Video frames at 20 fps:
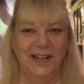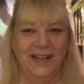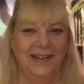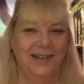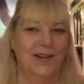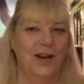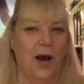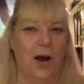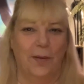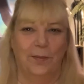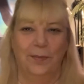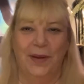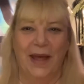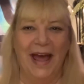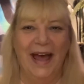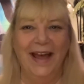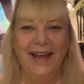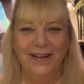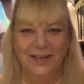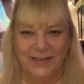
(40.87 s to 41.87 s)
Not
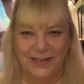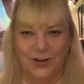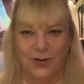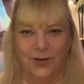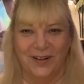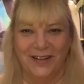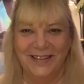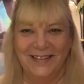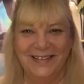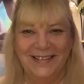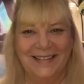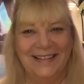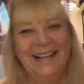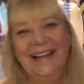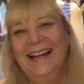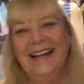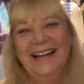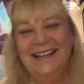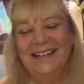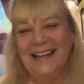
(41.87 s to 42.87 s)
bad, Taurus,
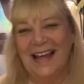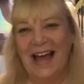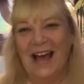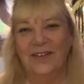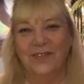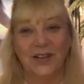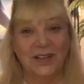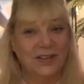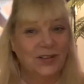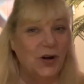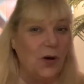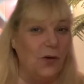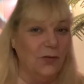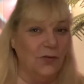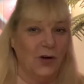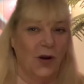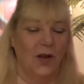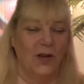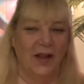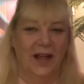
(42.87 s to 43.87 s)
to have as an
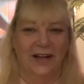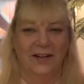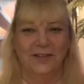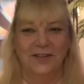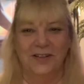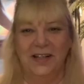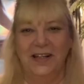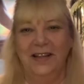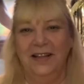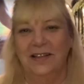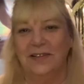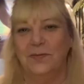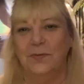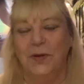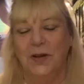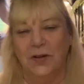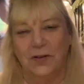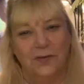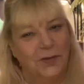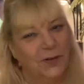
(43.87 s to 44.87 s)
overall energy. It's
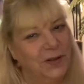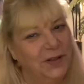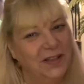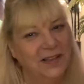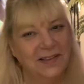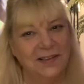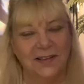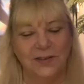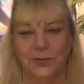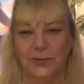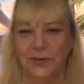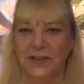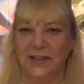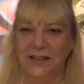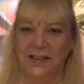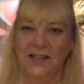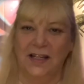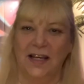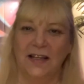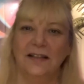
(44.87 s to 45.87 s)
beautiful. This is really
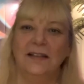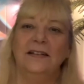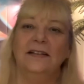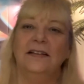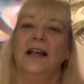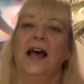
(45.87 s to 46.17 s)
nice.